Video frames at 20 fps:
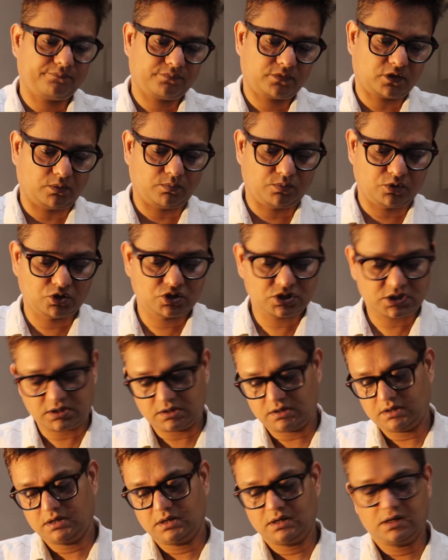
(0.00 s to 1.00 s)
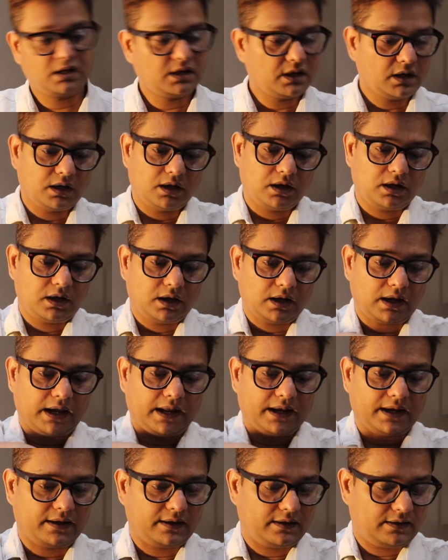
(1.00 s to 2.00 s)
computer,
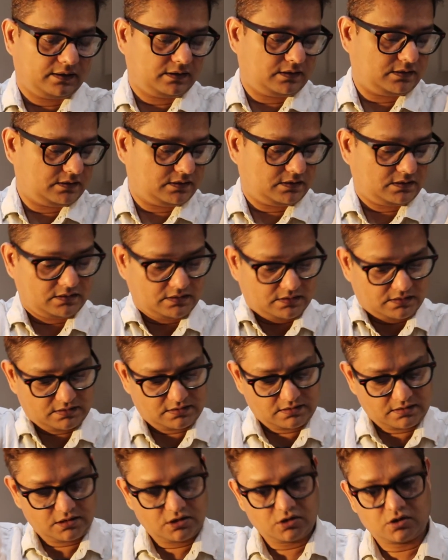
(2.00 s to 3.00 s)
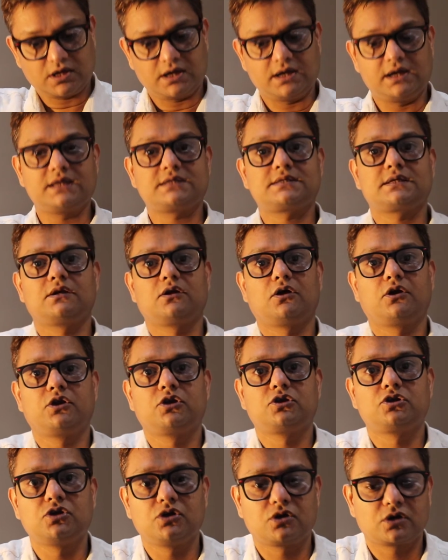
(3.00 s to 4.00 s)
and you can listen
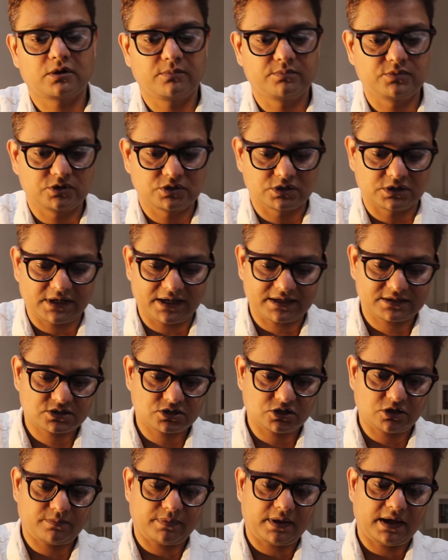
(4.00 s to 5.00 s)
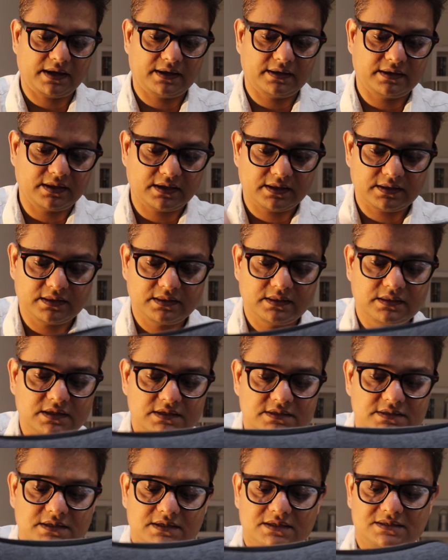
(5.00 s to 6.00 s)
onto your computer desktop, and
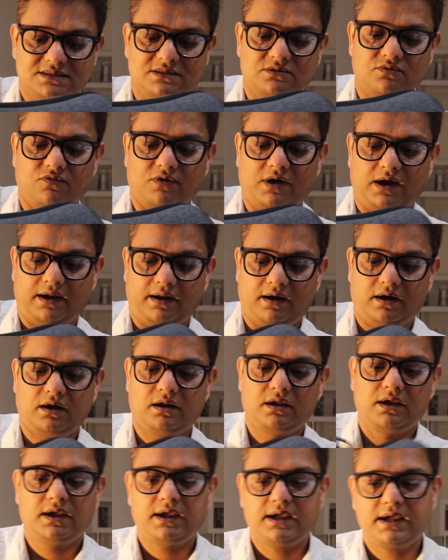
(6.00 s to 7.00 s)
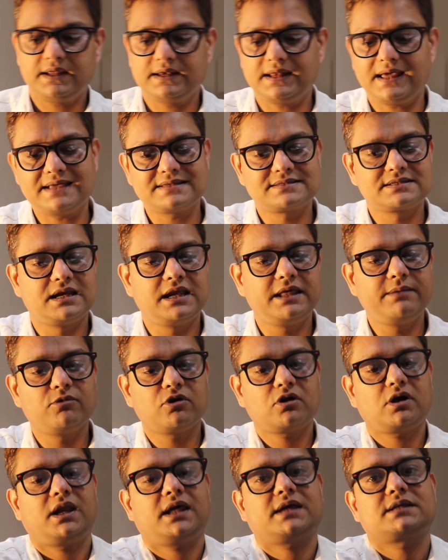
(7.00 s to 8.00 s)
this is the wire. It has the LEMO
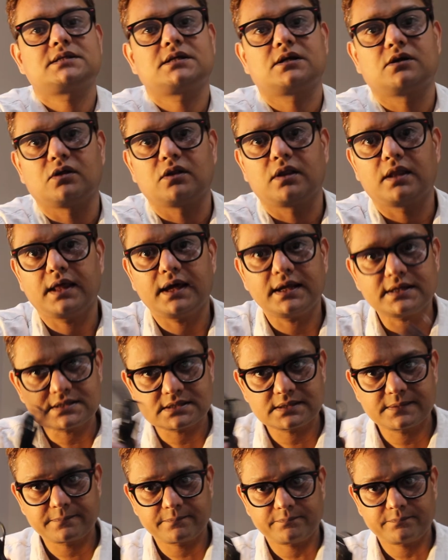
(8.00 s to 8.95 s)
connector on that.